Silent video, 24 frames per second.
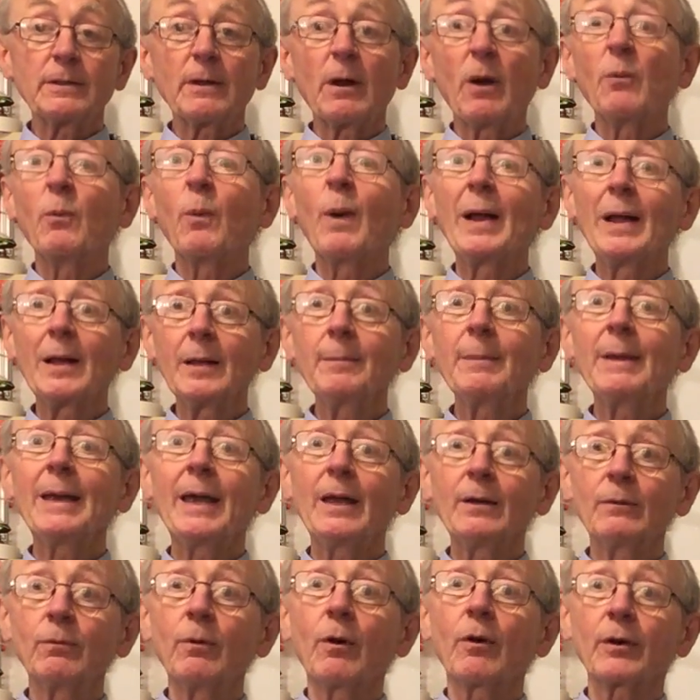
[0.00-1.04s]
A
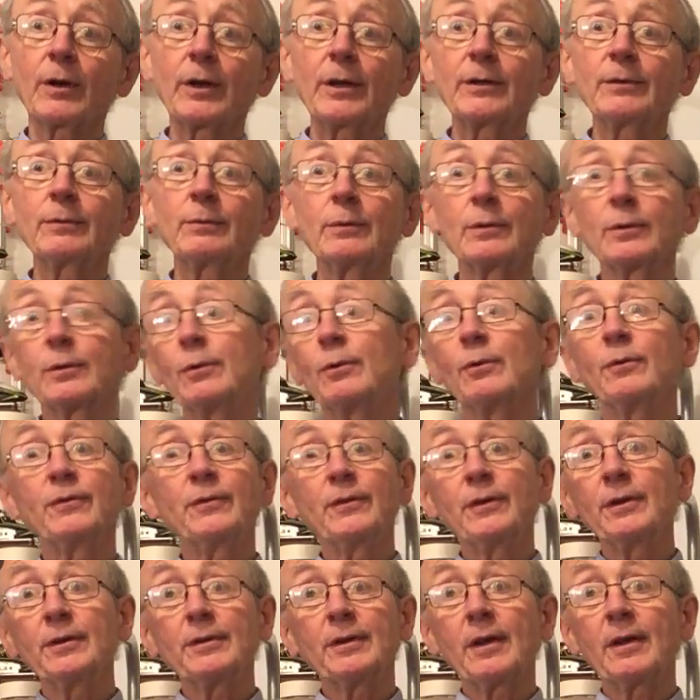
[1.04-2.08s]
well-made rocket will go
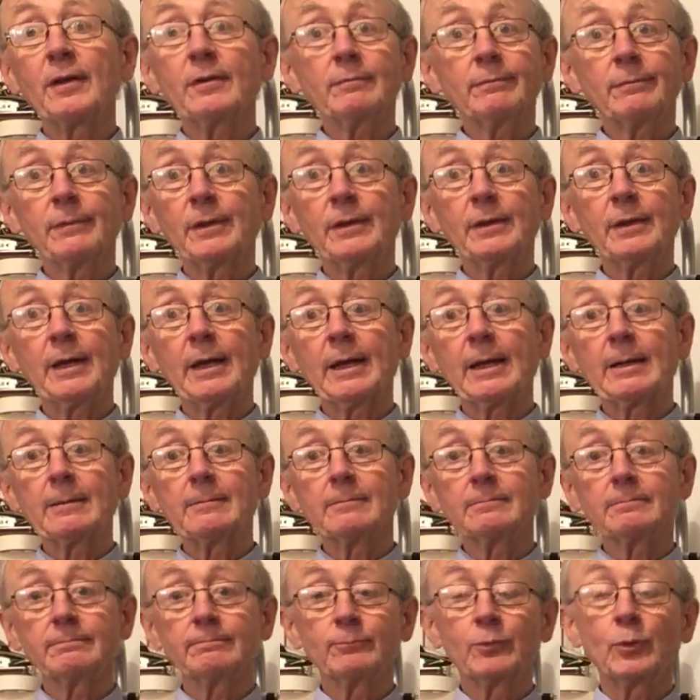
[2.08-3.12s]
further than a
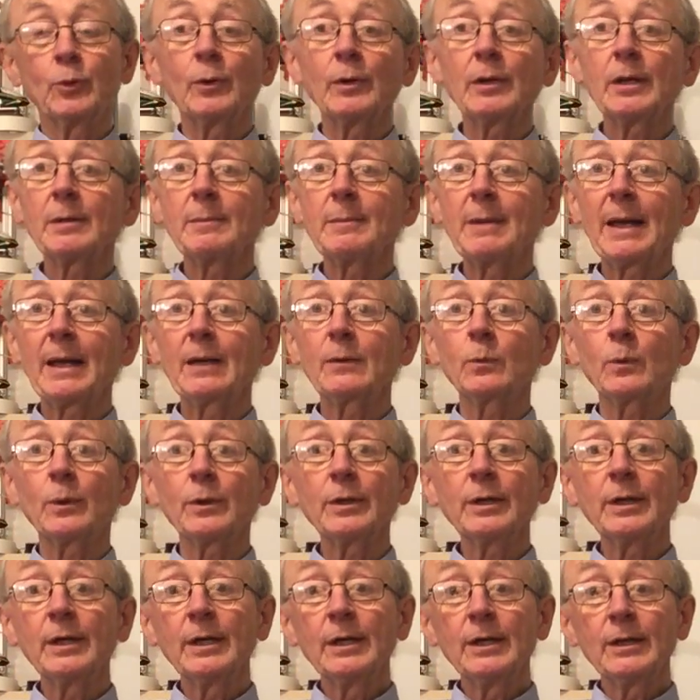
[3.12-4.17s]
poorly made one.
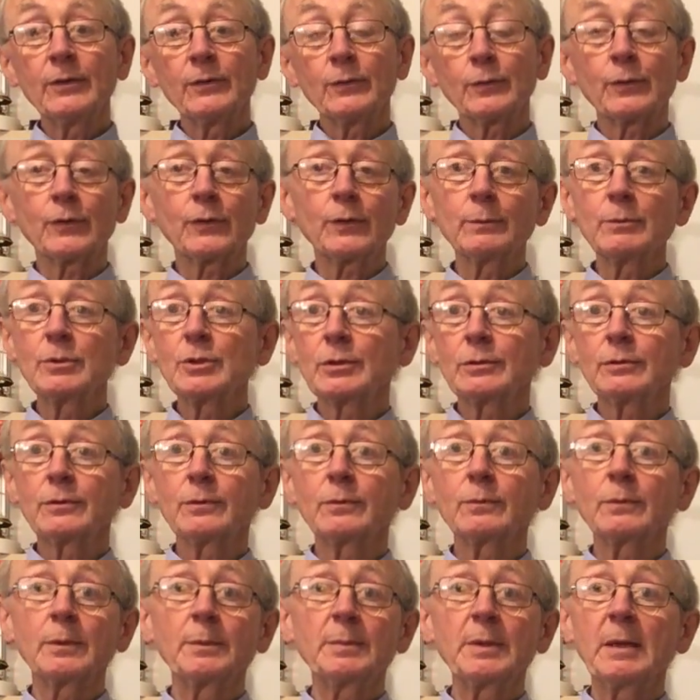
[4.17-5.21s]
So some children
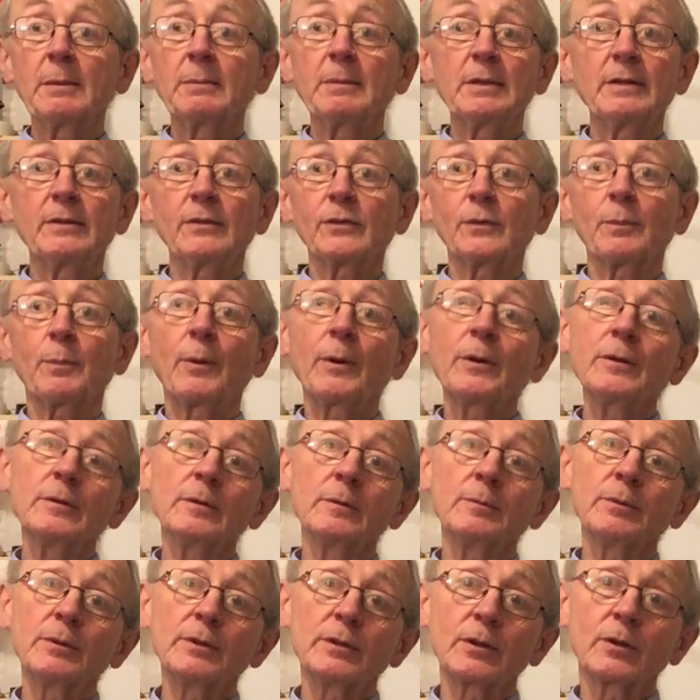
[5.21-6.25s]
will be a bit disappointed,
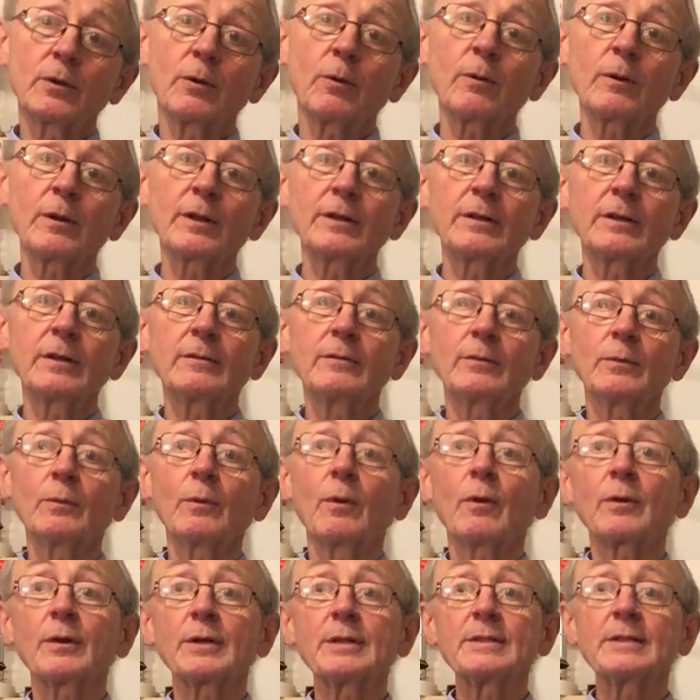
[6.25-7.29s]
but the quality of the
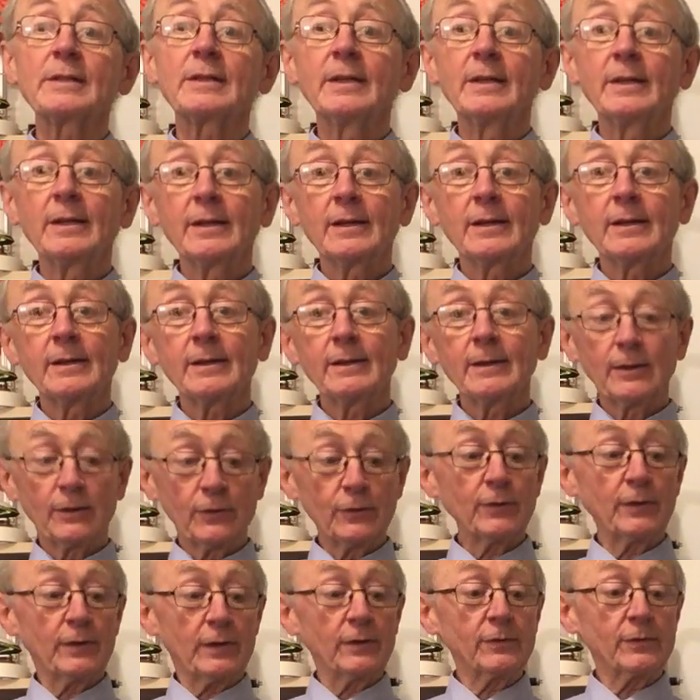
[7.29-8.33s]
rocket
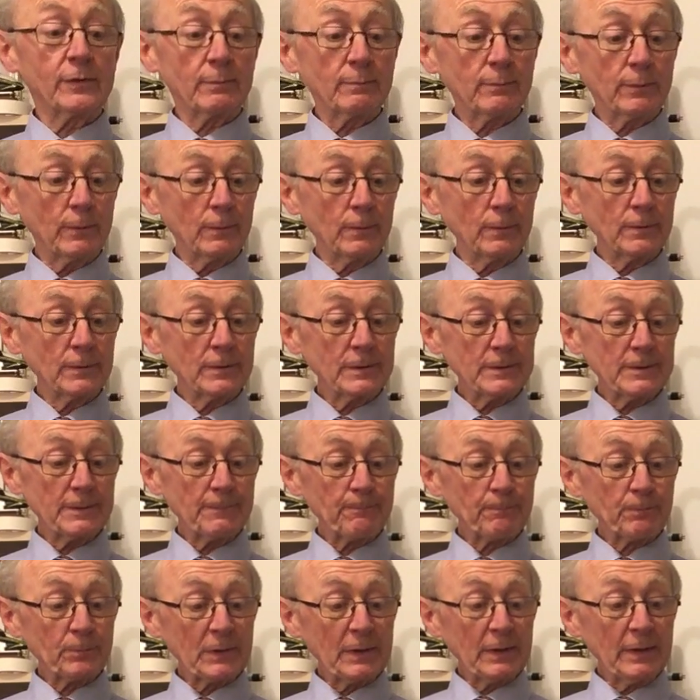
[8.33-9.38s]
is important.
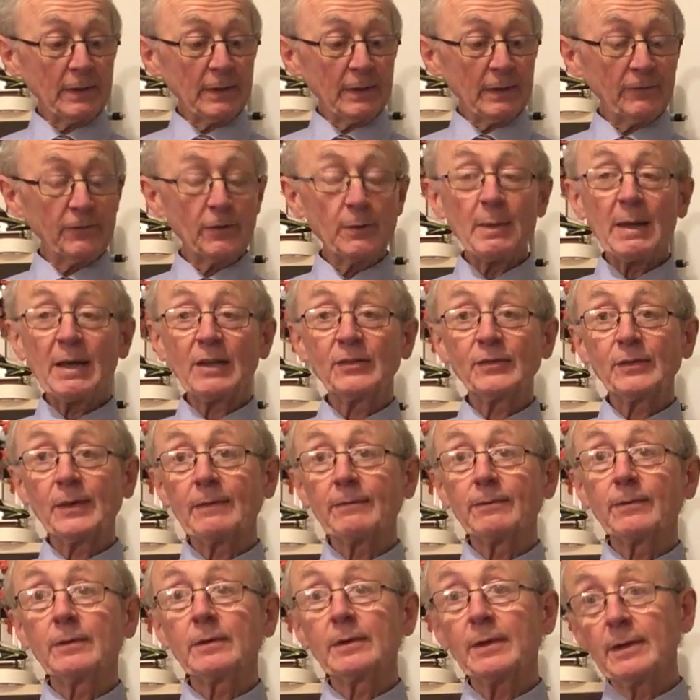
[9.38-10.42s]
If they make
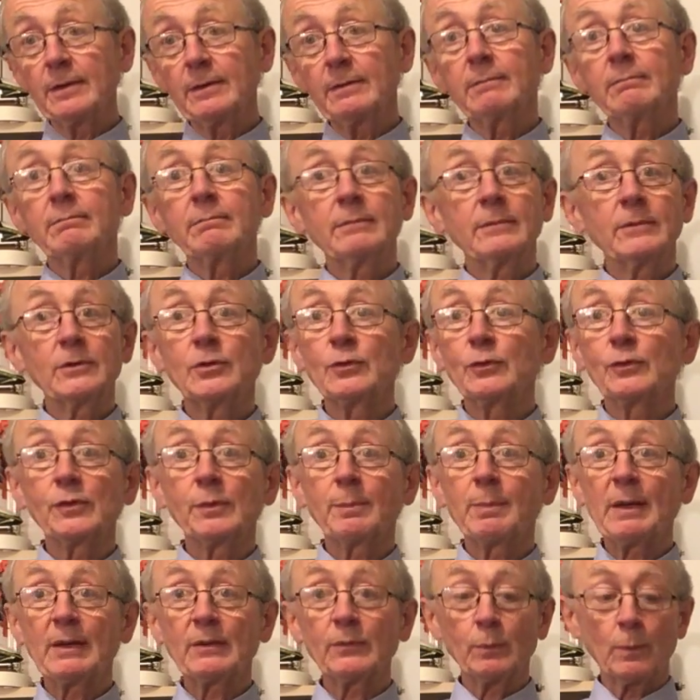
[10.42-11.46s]
several, then choose the
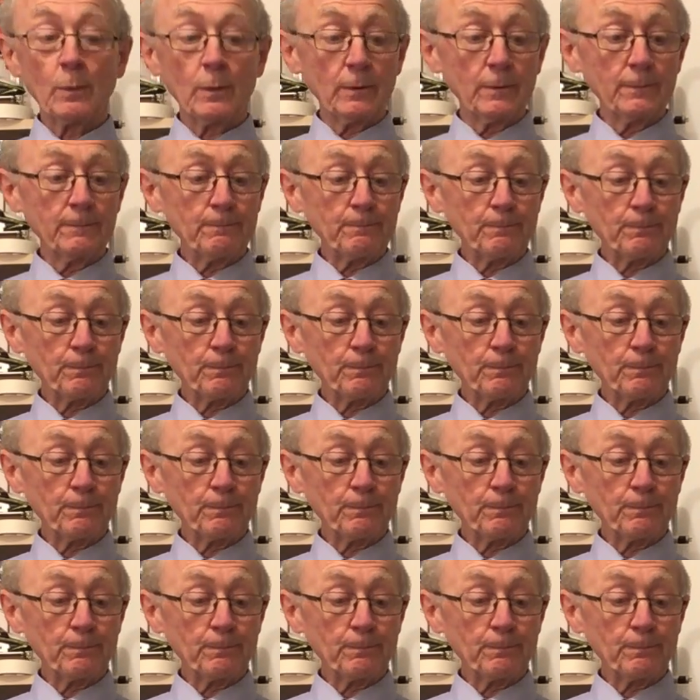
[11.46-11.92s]
best one.